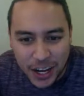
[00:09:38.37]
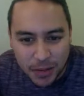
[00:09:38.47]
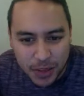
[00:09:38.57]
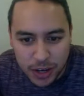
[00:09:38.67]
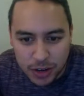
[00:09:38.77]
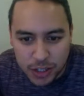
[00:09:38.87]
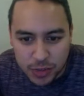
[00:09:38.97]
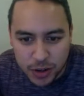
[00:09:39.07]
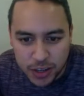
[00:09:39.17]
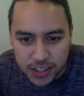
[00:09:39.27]
You know, Chris
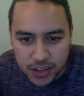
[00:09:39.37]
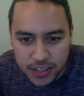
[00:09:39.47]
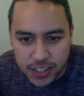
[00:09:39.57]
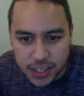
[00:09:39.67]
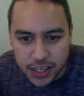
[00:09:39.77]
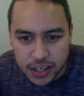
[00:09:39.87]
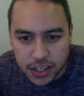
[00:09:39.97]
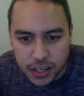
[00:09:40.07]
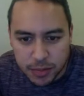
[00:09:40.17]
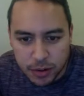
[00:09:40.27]
Paul is obviously an
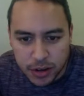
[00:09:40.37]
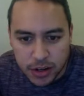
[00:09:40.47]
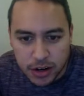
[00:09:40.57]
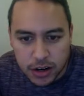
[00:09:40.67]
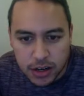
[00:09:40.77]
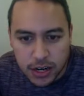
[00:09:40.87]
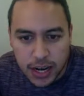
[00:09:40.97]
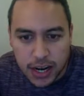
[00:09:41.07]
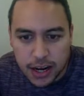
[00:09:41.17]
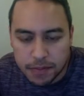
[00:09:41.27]
elite point guard.
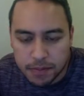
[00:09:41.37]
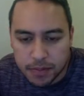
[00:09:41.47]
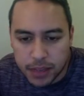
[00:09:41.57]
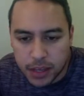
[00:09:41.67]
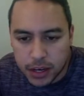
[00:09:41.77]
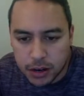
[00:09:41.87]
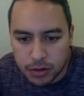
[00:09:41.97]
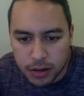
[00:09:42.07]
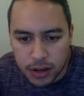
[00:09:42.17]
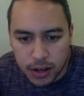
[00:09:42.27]
You
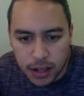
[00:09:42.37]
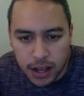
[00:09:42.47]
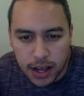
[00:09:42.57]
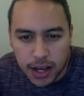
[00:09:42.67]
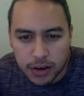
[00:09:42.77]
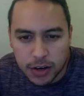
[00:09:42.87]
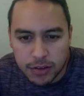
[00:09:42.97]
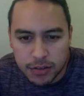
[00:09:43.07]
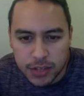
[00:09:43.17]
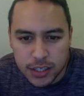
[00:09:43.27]
know, I don't know
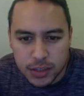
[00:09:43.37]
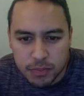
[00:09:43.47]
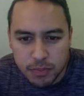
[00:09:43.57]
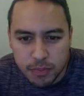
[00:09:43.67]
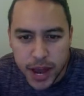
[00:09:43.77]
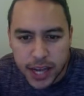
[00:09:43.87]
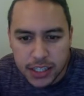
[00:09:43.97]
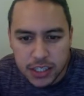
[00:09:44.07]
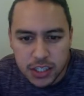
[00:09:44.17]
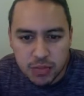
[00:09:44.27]
if he's
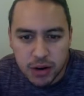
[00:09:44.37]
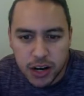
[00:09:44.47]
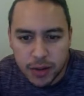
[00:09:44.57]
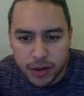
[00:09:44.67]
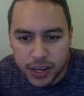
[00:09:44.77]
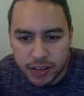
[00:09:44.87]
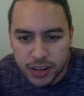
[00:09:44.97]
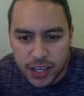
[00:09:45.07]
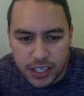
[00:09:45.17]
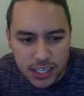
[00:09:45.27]
past his prime, but if
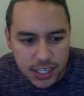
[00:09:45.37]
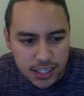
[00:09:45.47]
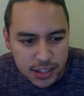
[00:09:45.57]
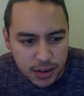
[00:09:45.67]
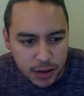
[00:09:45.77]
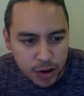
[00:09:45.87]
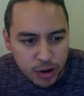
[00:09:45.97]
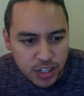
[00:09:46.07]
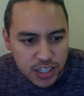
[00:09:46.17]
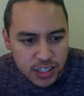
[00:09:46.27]
he isn't, he's
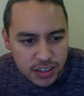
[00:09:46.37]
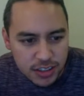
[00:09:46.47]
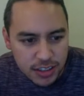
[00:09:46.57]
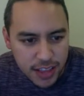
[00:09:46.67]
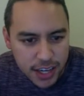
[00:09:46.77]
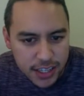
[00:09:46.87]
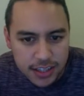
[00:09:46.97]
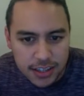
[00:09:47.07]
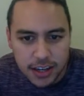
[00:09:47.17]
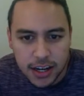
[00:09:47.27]
approaching
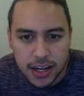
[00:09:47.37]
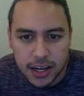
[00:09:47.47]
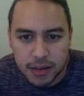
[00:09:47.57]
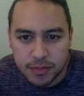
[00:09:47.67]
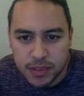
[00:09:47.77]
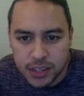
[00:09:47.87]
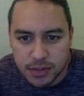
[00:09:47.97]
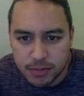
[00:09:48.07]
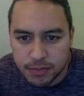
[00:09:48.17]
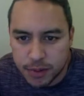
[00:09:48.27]
that
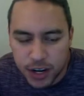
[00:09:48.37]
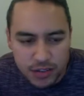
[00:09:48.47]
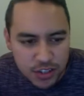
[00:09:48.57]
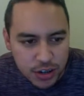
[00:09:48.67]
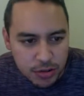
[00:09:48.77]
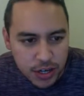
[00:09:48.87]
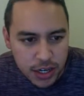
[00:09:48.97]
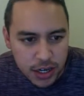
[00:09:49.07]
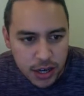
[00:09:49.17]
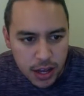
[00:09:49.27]
part of his career.